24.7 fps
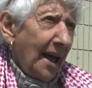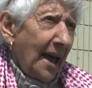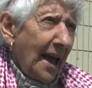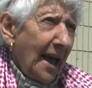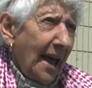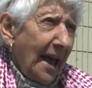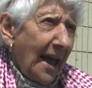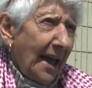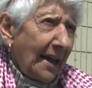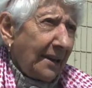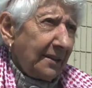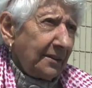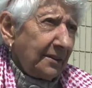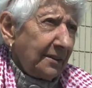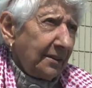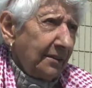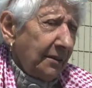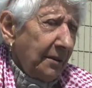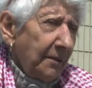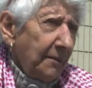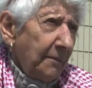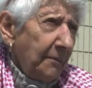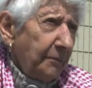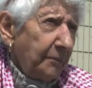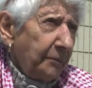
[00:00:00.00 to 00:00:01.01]
and
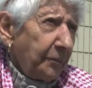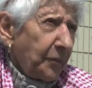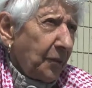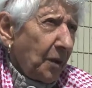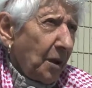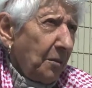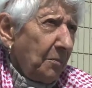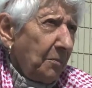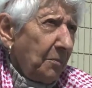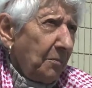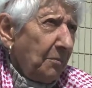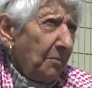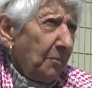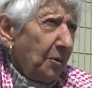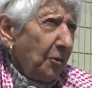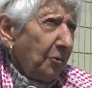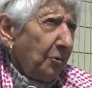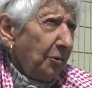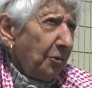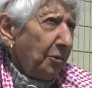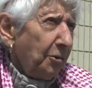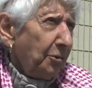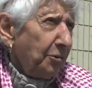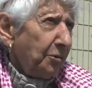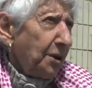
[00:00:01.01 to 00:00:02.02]

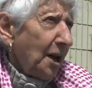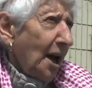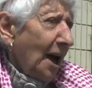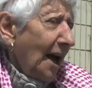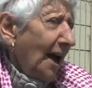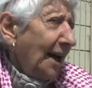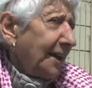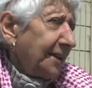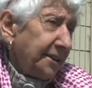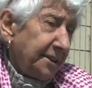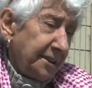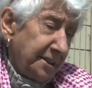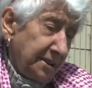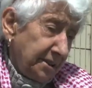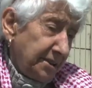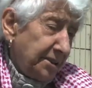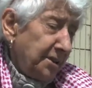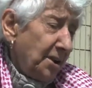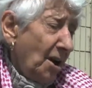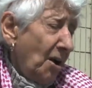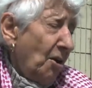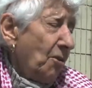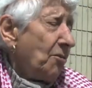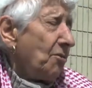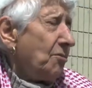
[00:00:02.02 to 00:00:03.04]
Maroon, I didn't
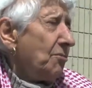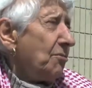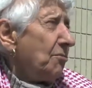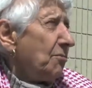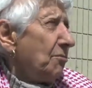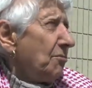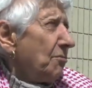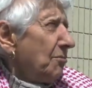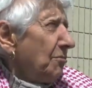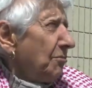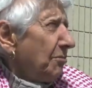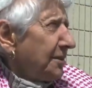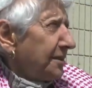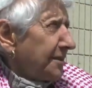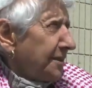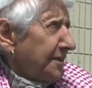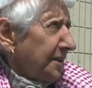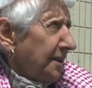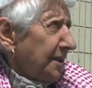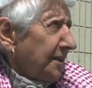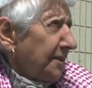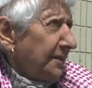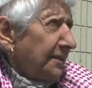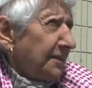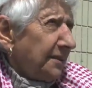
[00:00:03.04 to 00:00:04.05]
know, was
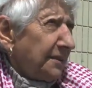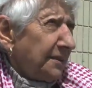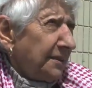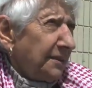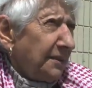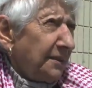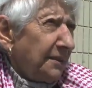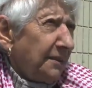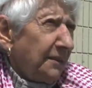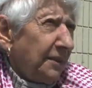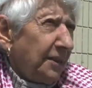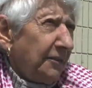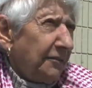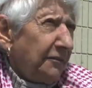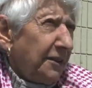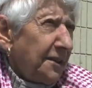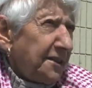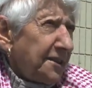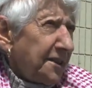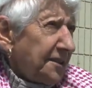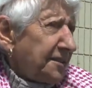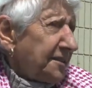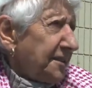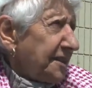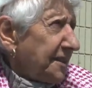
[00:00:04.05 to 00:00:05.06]
in the
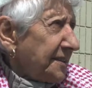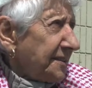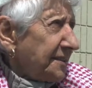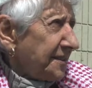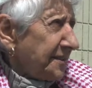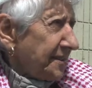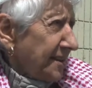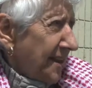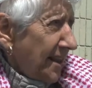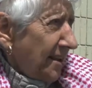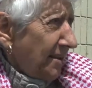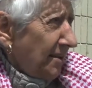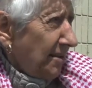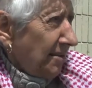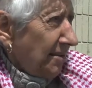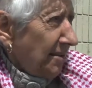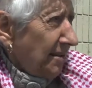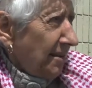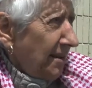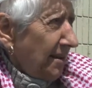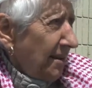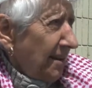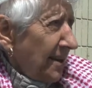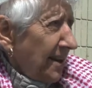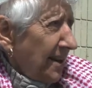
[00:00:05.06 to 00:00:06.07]
visiting cell
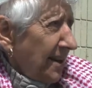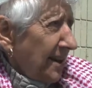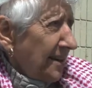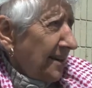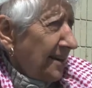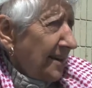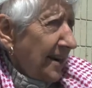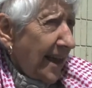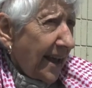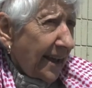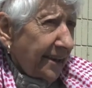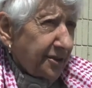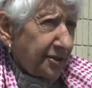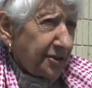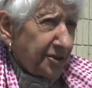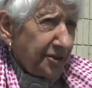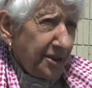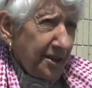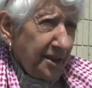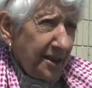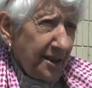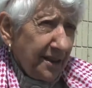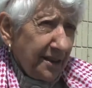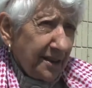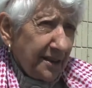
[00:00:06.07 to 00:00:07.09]
next to
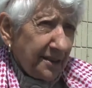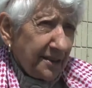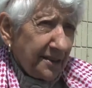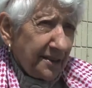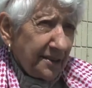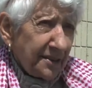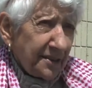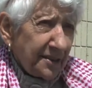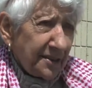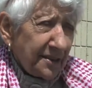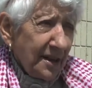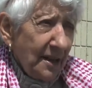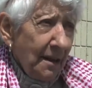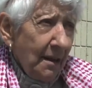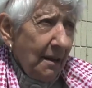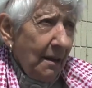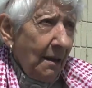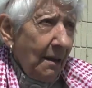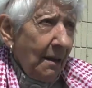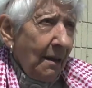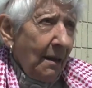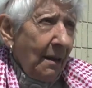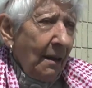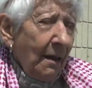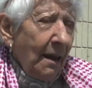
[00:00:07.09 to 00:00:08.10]
his.
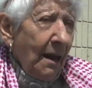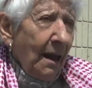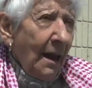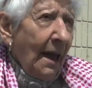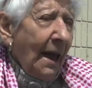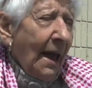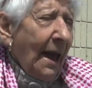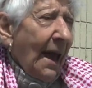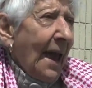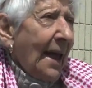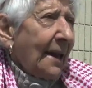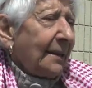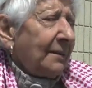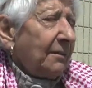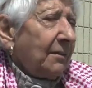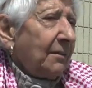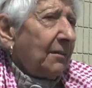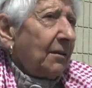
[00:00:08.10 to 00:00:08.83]
And